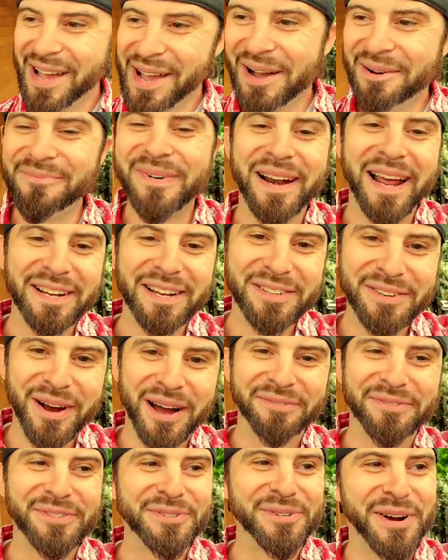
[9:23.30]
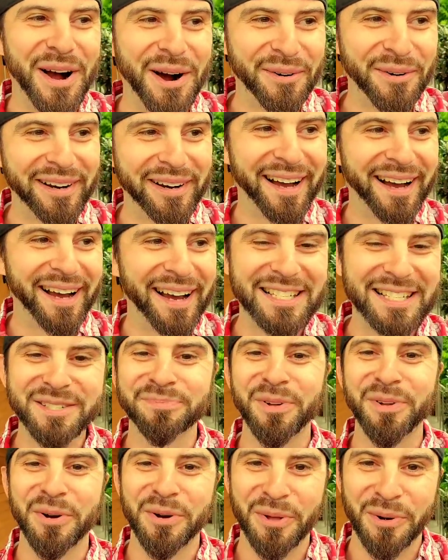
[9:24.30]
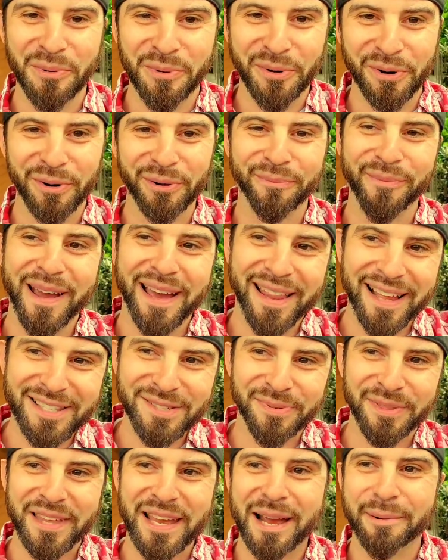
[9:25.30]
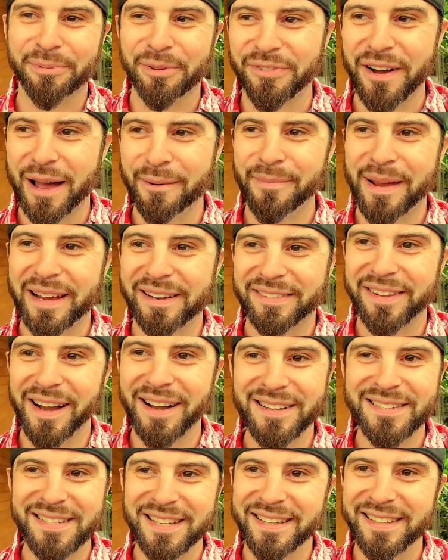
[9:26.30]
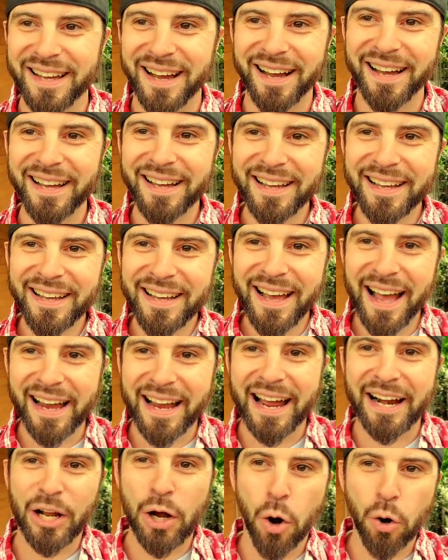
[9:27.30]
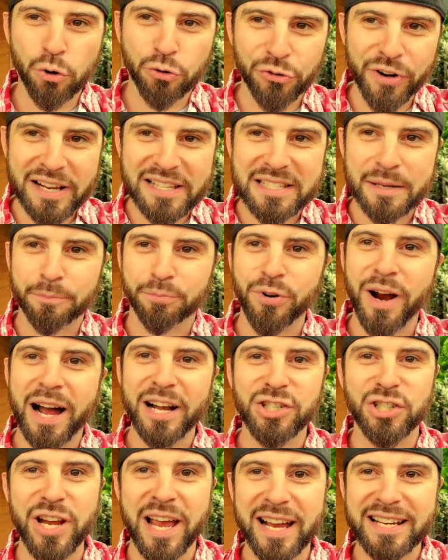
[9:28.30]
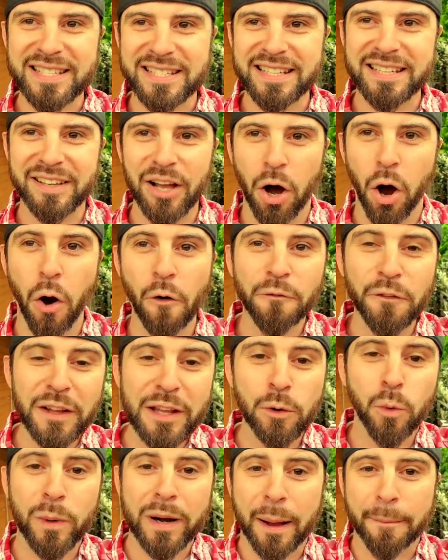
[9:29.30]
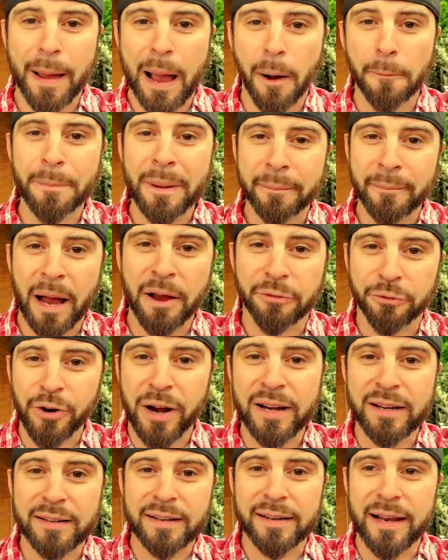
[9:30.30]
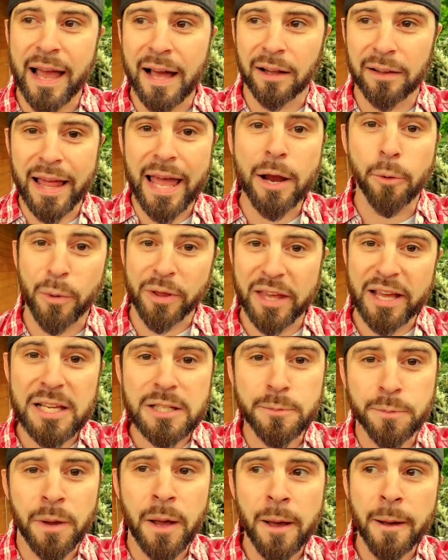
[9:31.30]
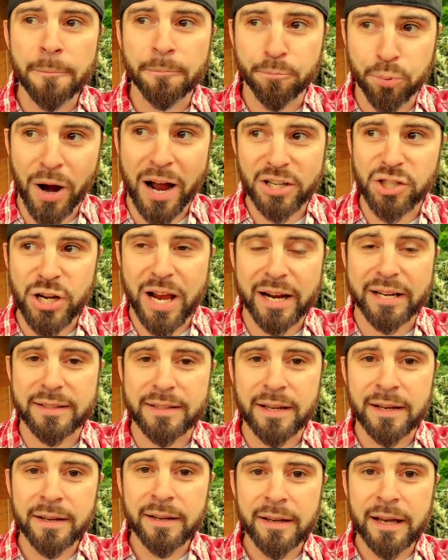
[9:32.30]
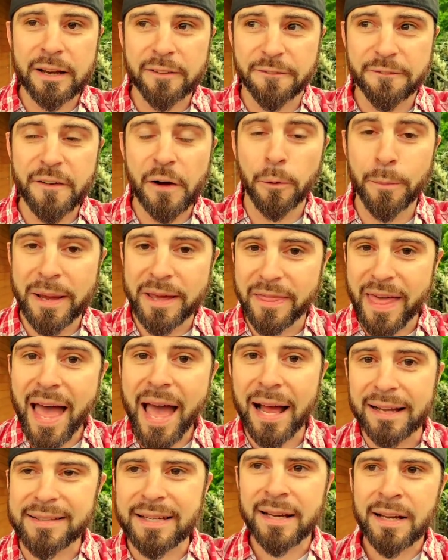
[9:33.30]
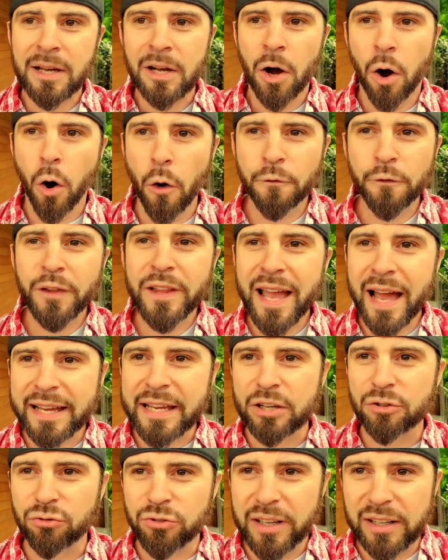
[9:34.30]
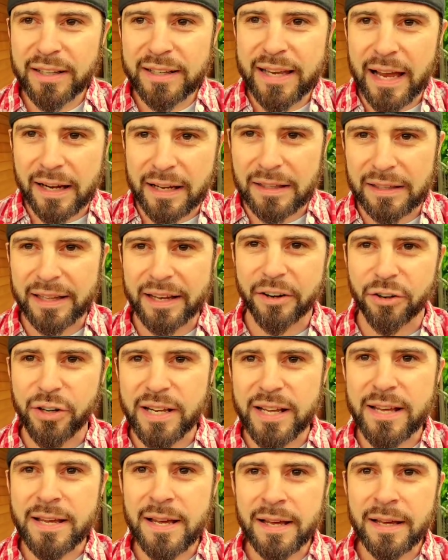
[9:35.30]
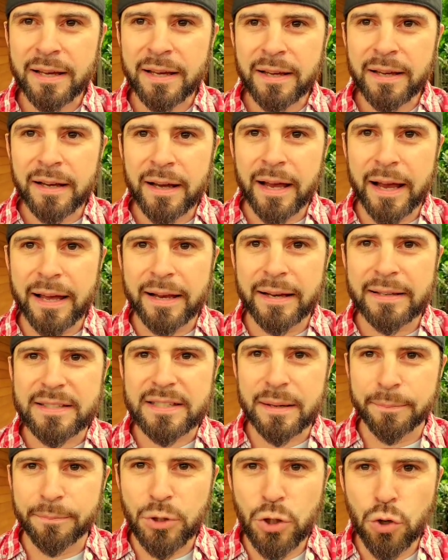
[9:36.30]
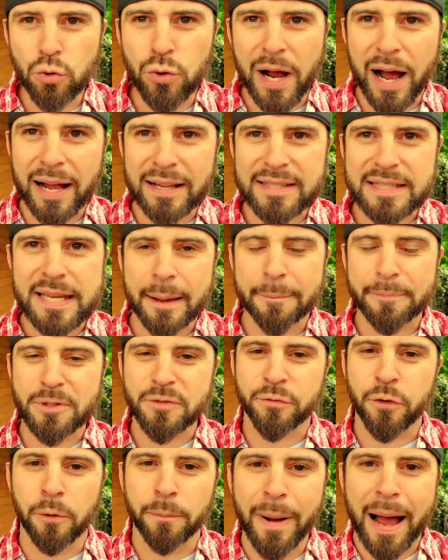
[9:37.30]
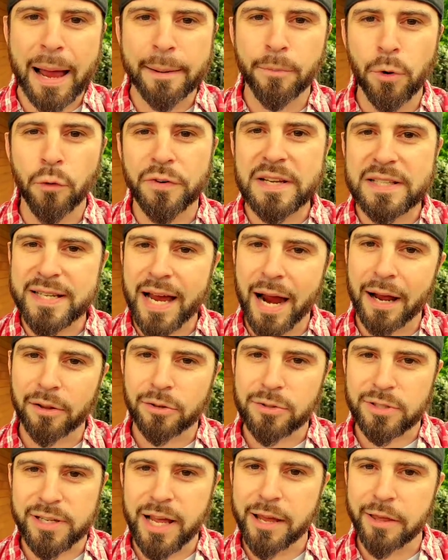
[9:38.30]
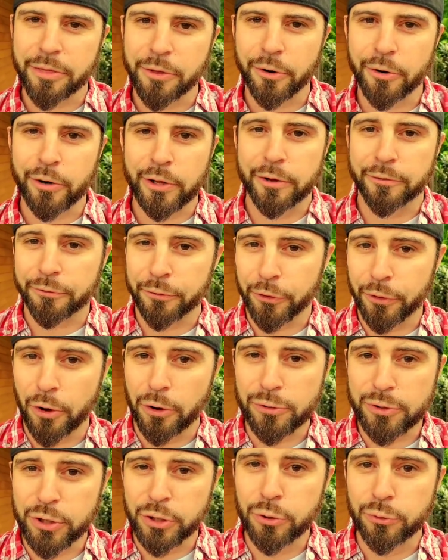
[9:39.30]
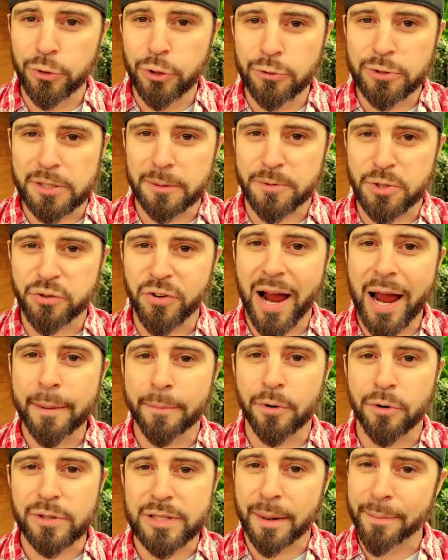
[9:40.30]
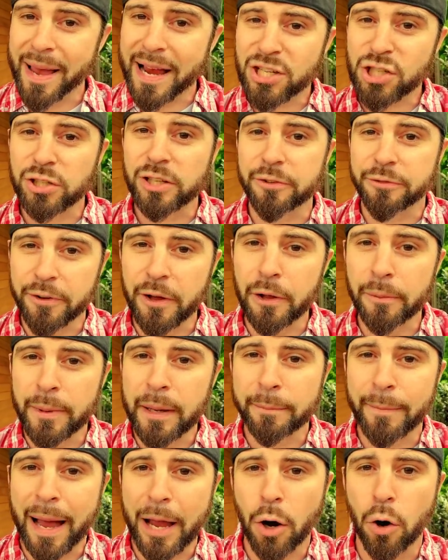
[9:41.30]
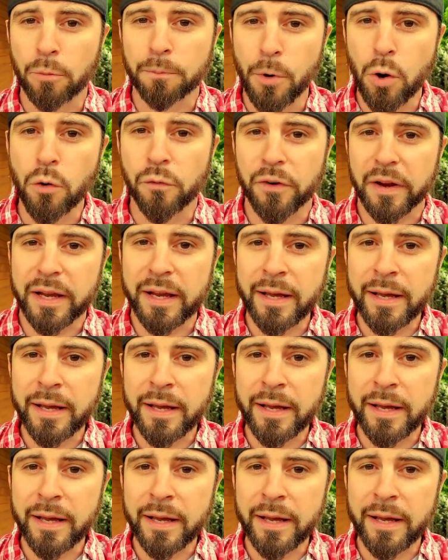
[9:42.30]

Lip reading: But I do have to go and explore the world, man. That's what the Amplified Man does. And I gotta go create some projects. And hopefully when I'm helping my friend in LA with his project and filming that, hopefully I can really get clarity and some new concepts for my movie, Tyler's Day 30. For those of you new subscribers, I'm actually filming my own movie.